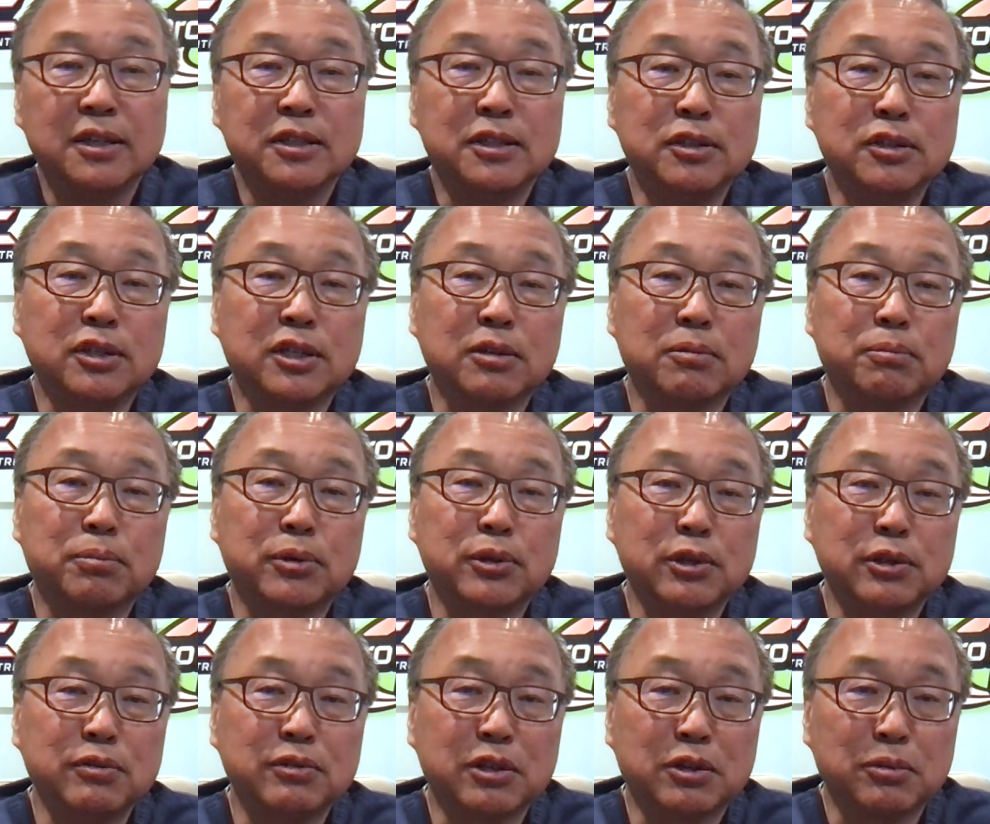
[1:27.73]
you can
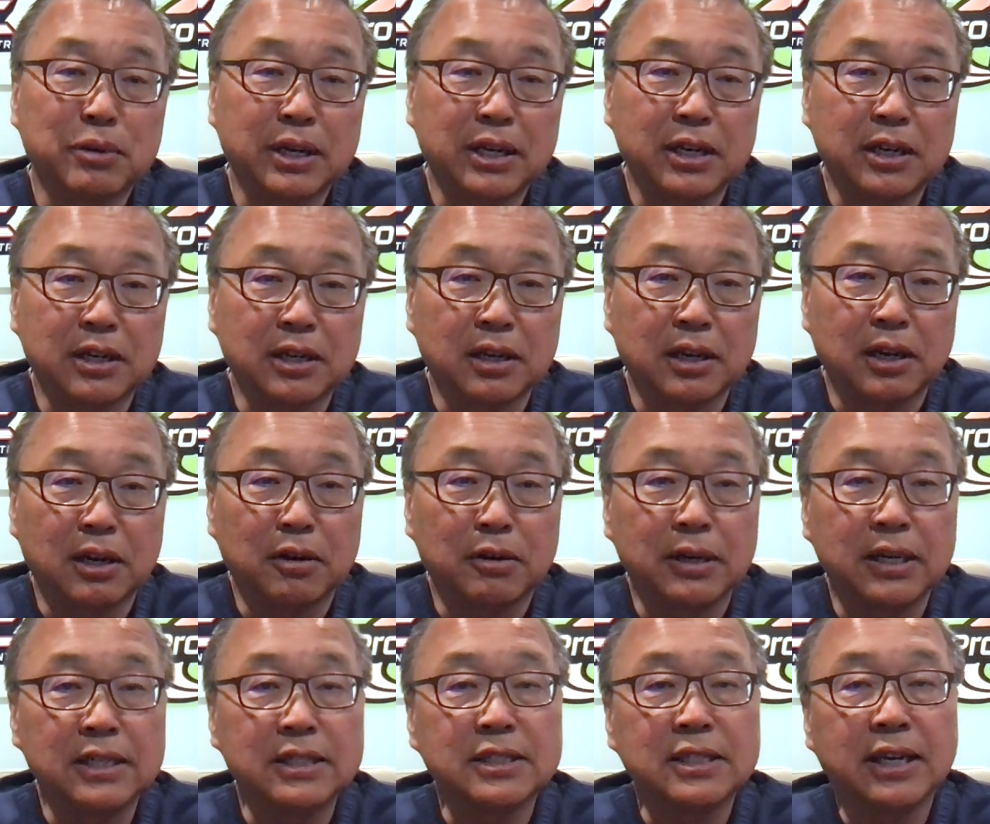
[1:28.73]
prove you're ready to go
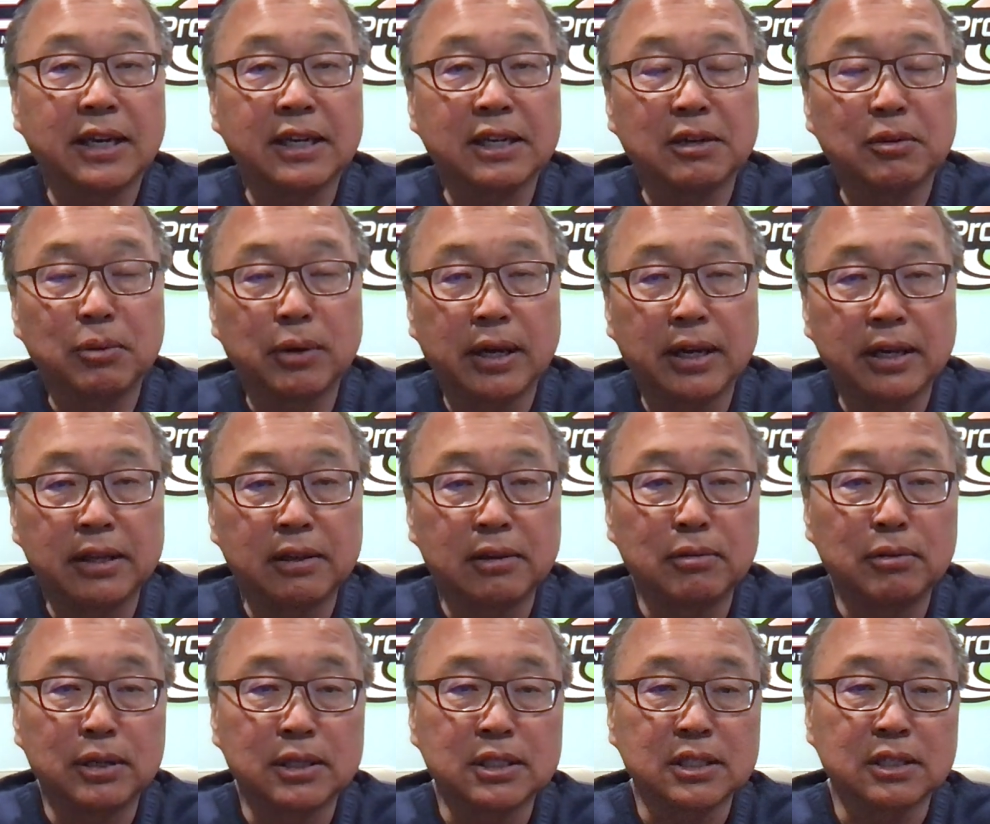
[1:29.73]
and take away the
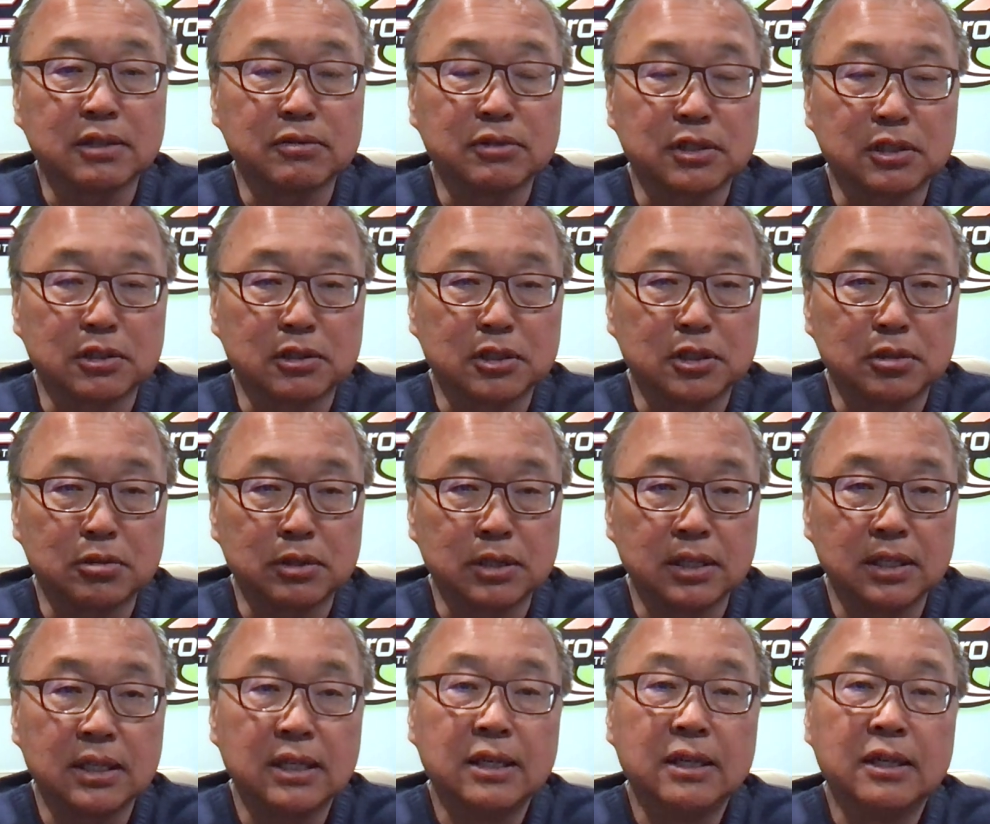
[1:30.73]
risk of surgery.